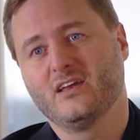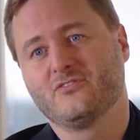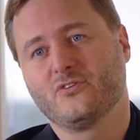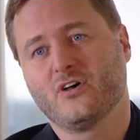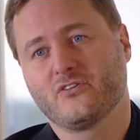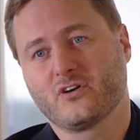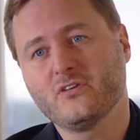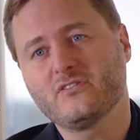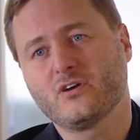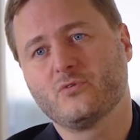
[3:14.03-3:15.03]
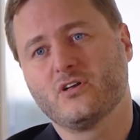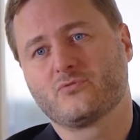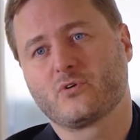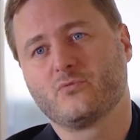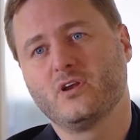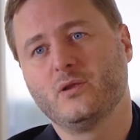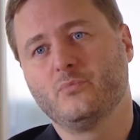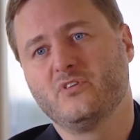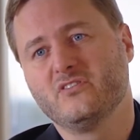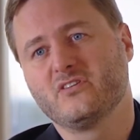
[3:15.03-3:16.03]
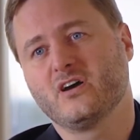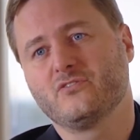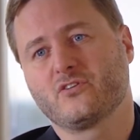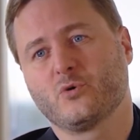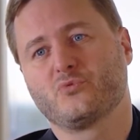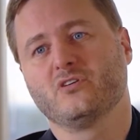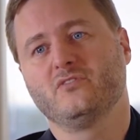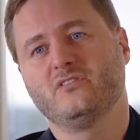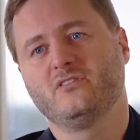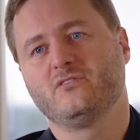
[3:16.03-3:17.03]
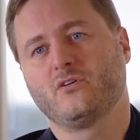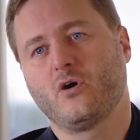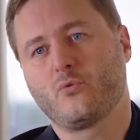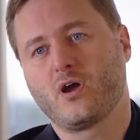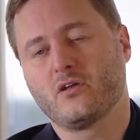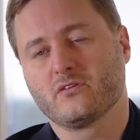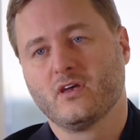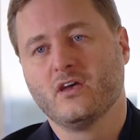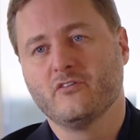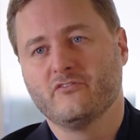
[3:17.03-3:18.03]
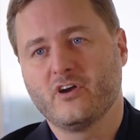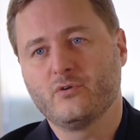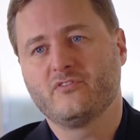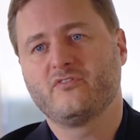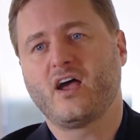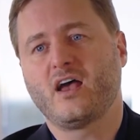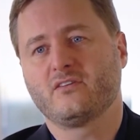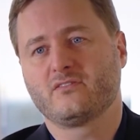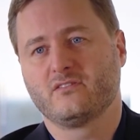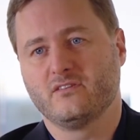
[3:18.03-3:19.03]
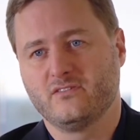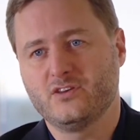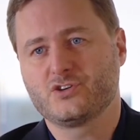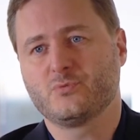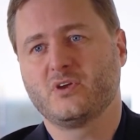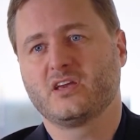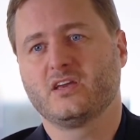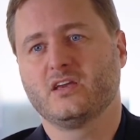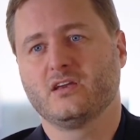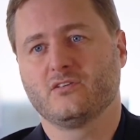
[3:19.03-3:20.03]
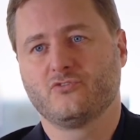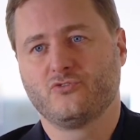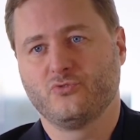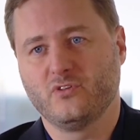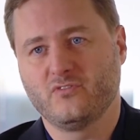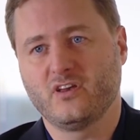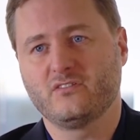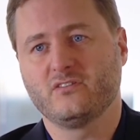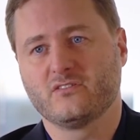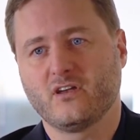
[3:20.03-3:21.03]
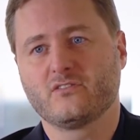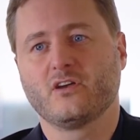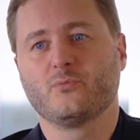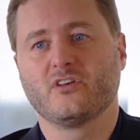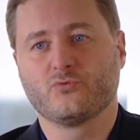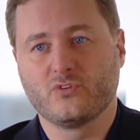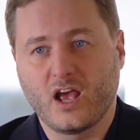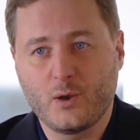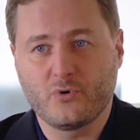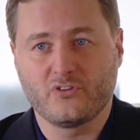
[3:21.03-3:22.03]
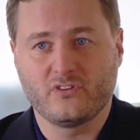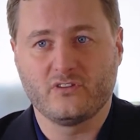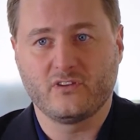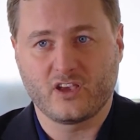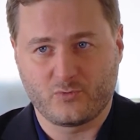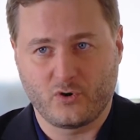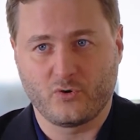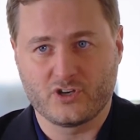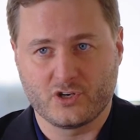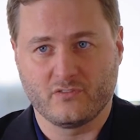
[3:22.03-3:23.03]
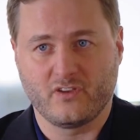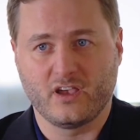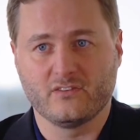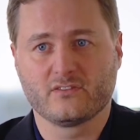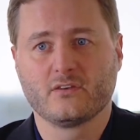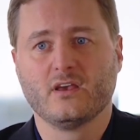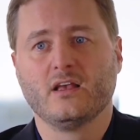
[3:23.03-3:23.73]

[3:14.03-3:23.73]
And so as a consequence, we really designed the corporate VCs around very fast decision making to invest in startups that would help us in the exploration phase.